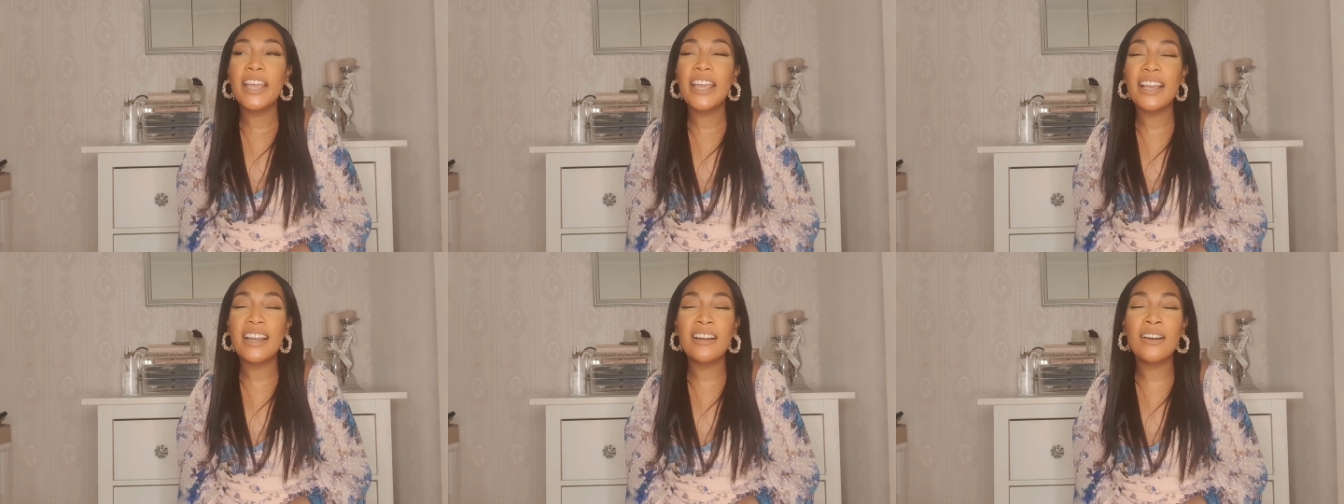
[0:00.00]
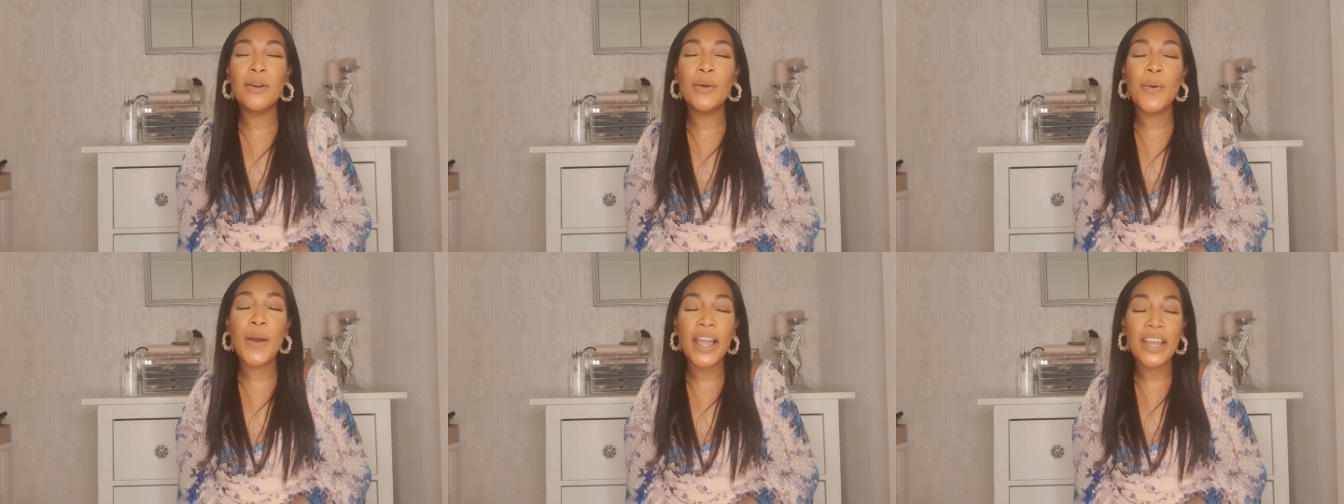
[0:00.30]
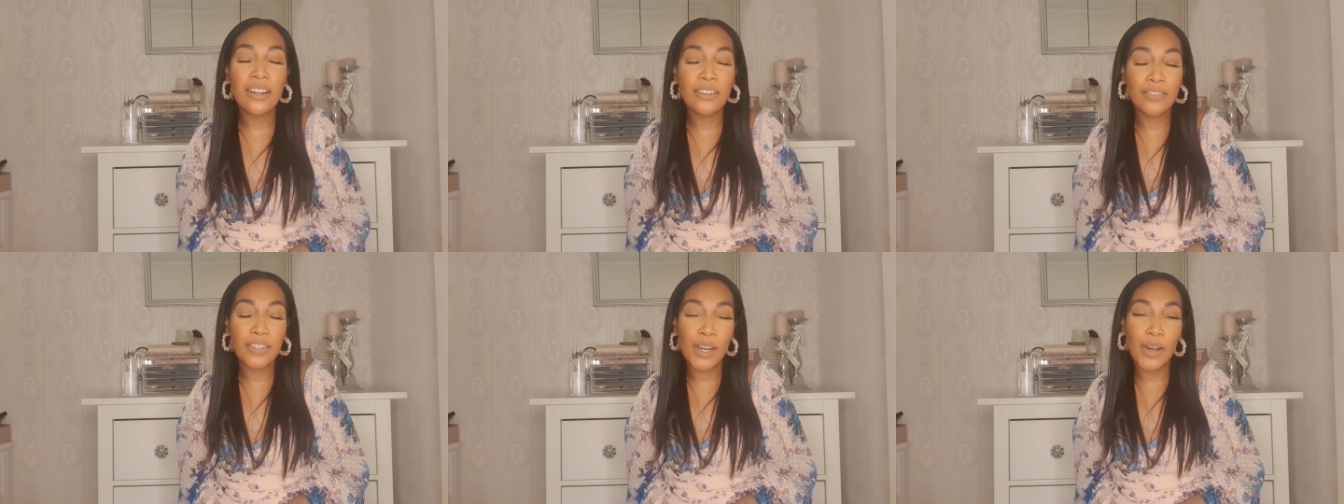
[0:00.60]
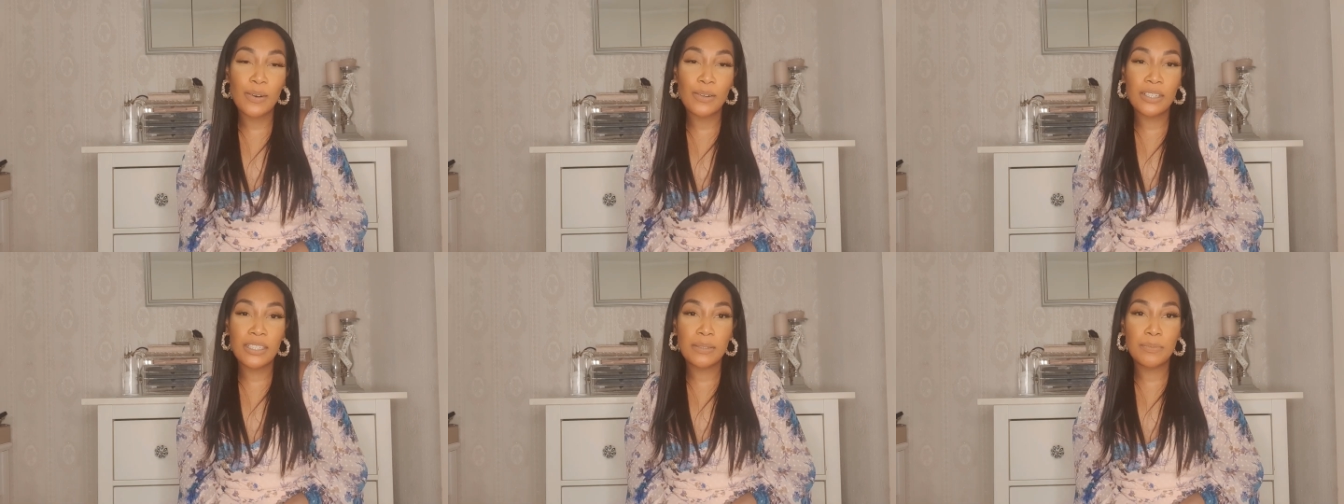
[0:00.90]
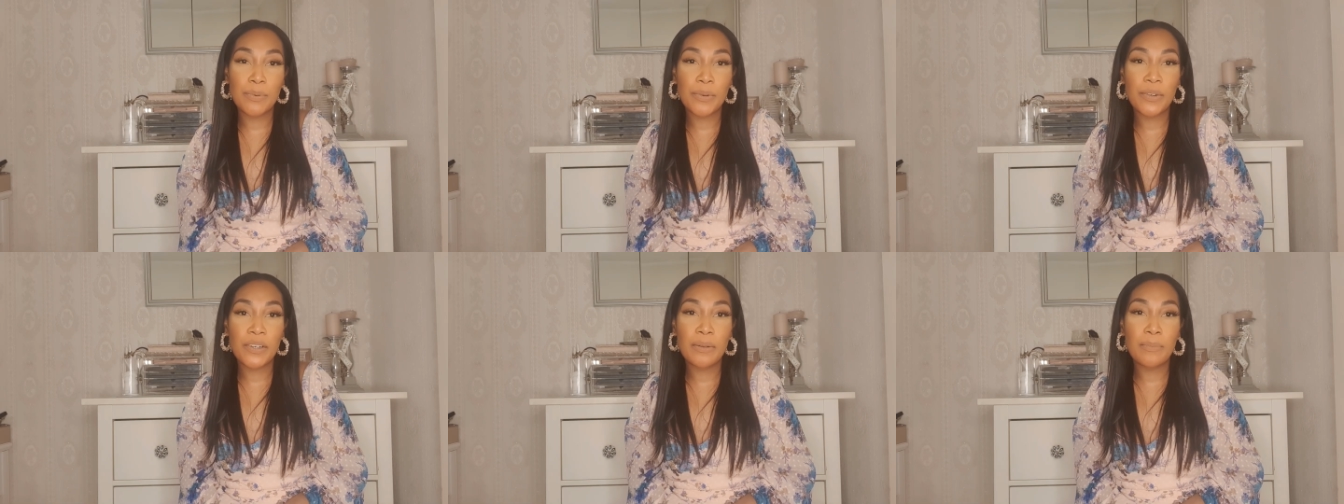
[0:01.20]
inquired of the Holy
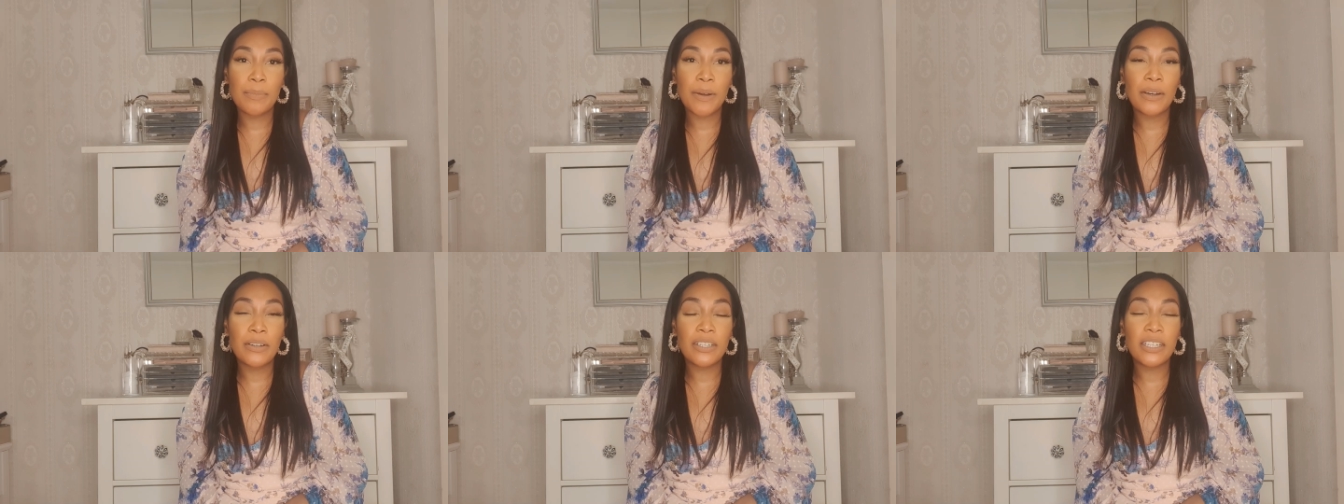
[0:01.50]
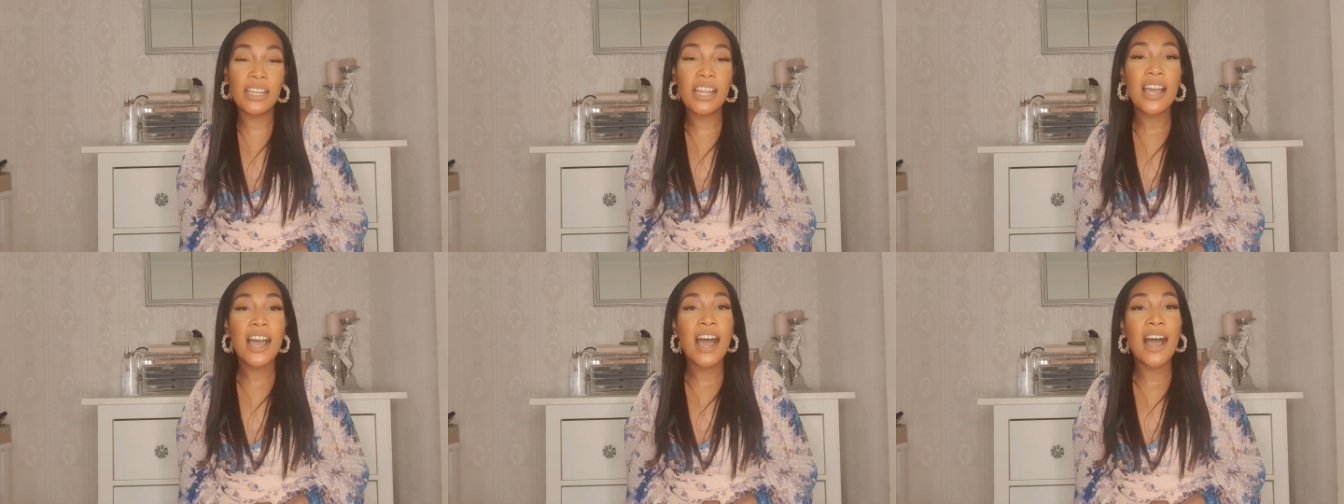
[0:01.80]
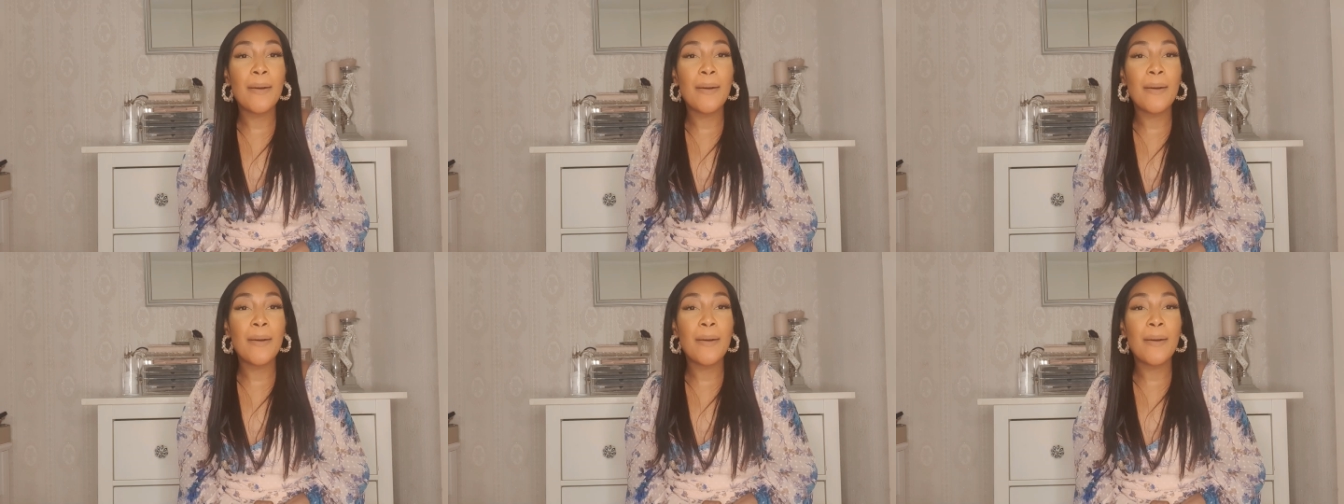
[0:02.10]
Spirit about it,